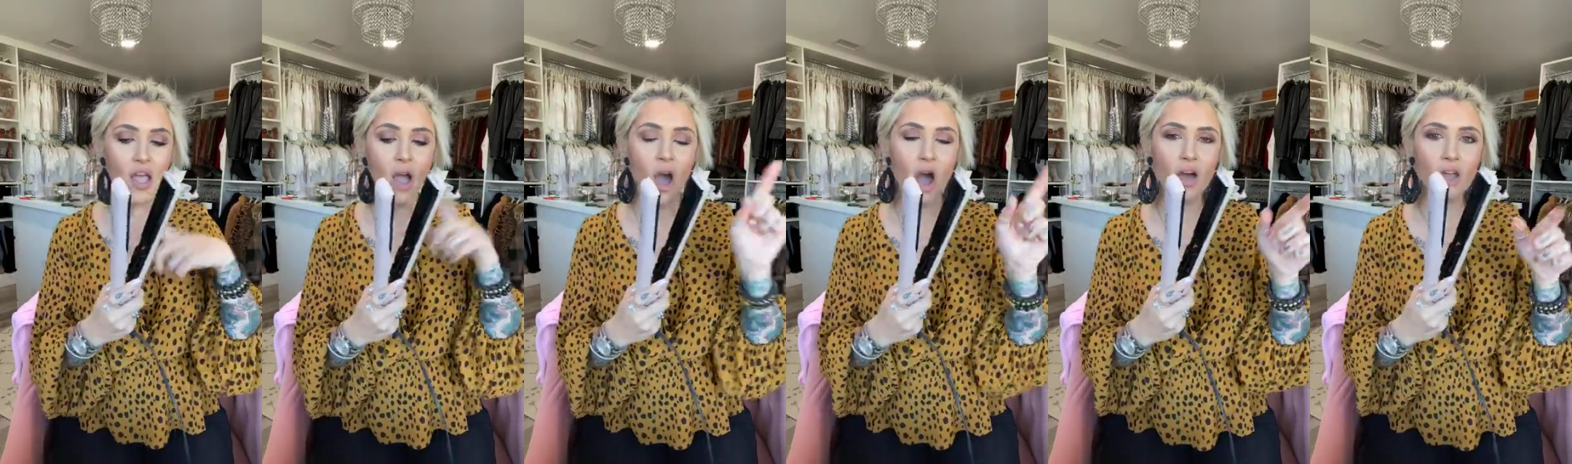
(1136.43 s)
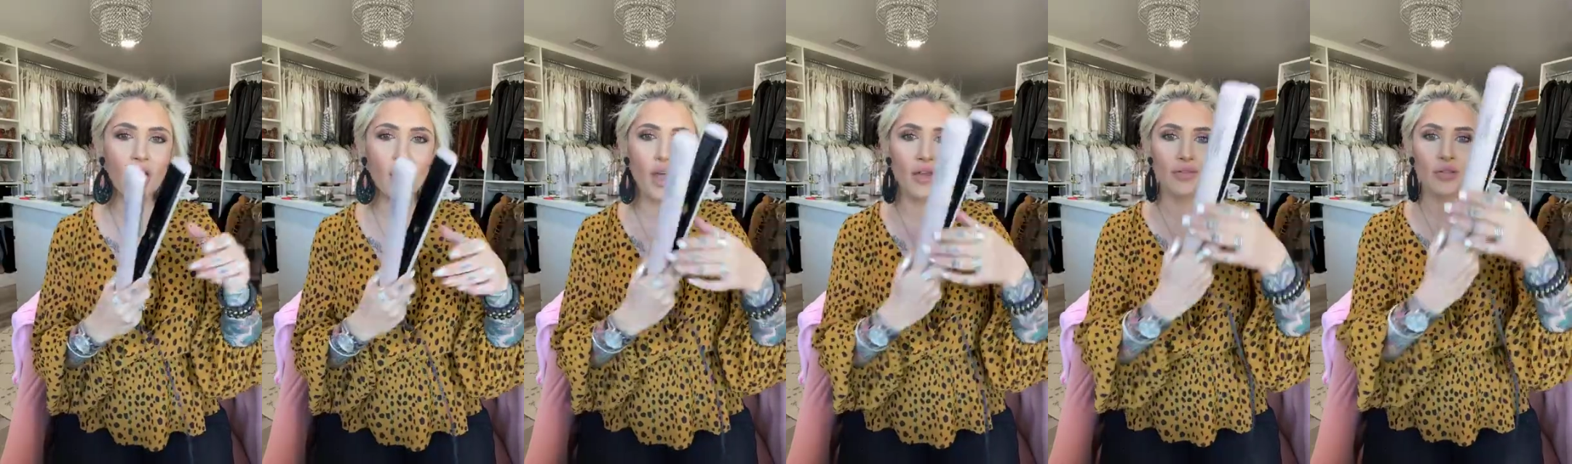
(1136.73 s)
on
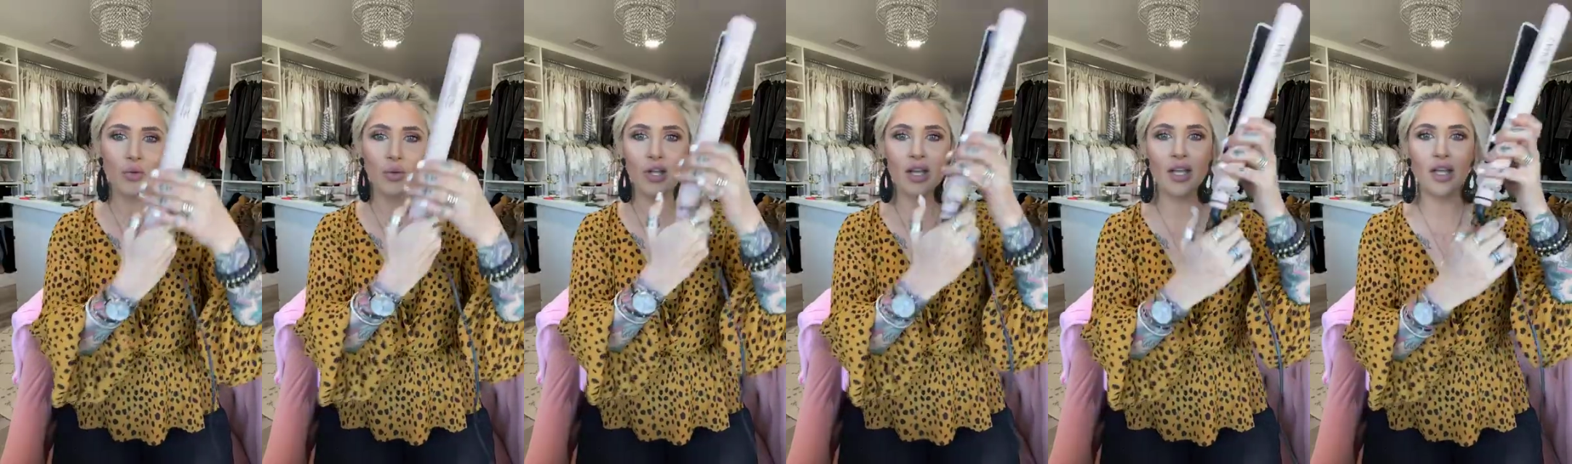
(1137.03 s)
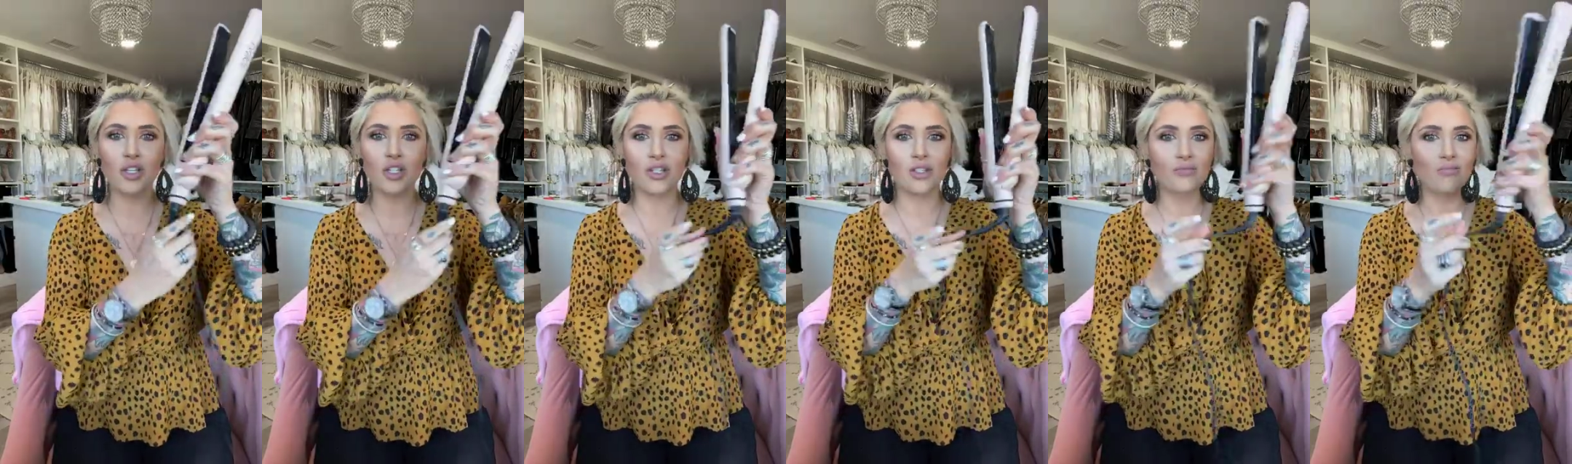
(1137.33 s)
and off
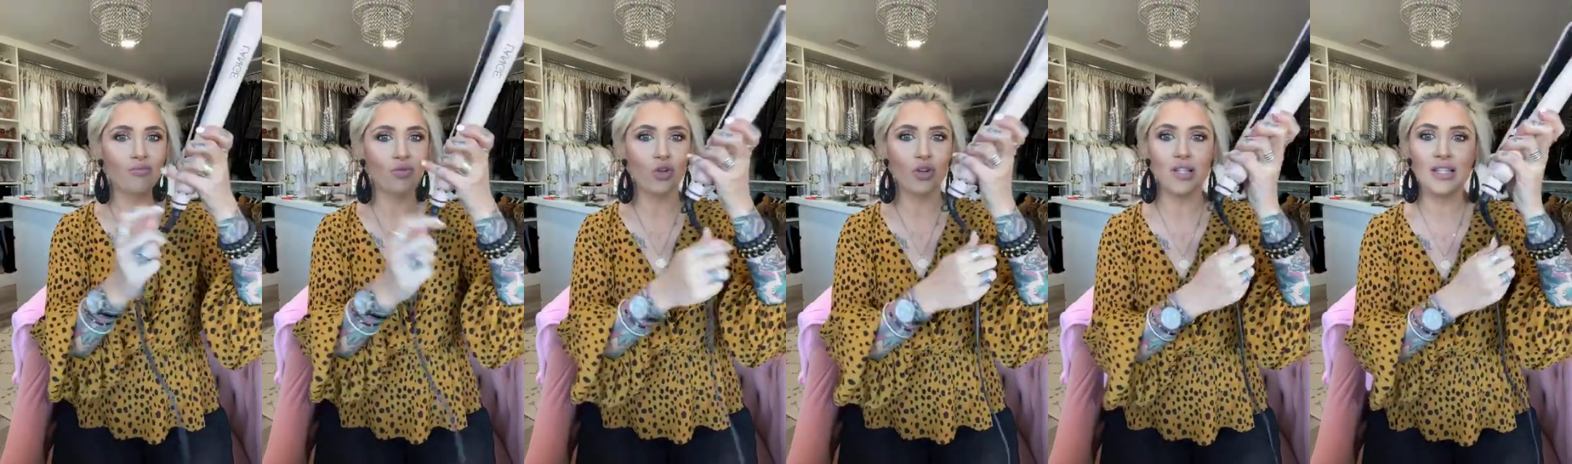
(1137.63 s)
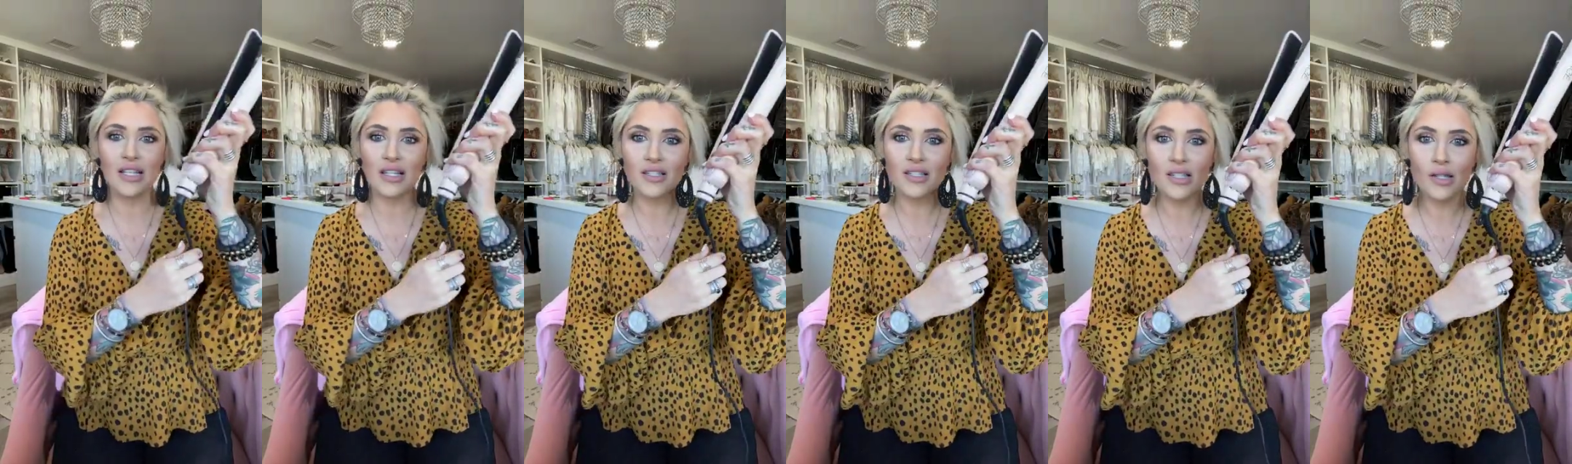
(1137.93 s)
switch,
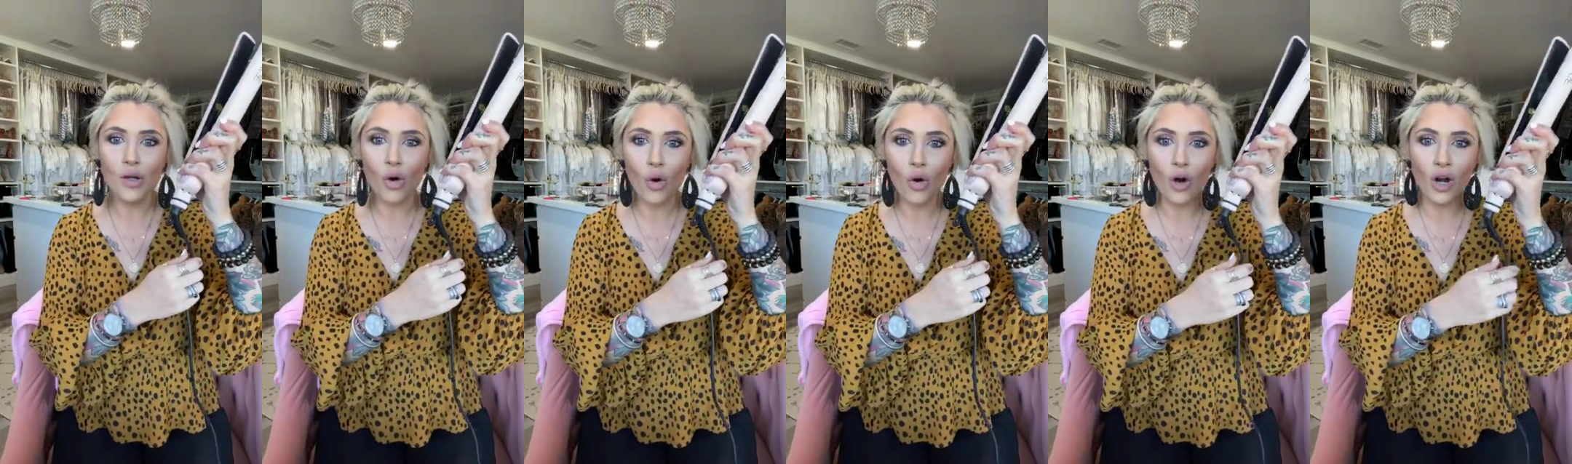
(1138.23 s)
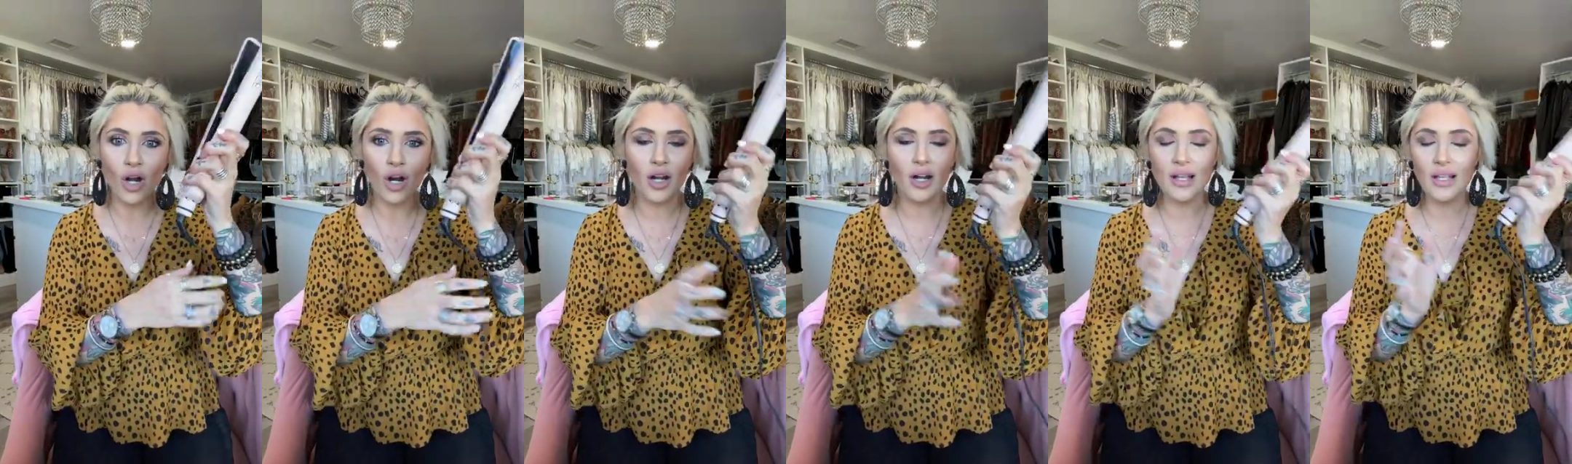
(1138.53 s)
360 cord.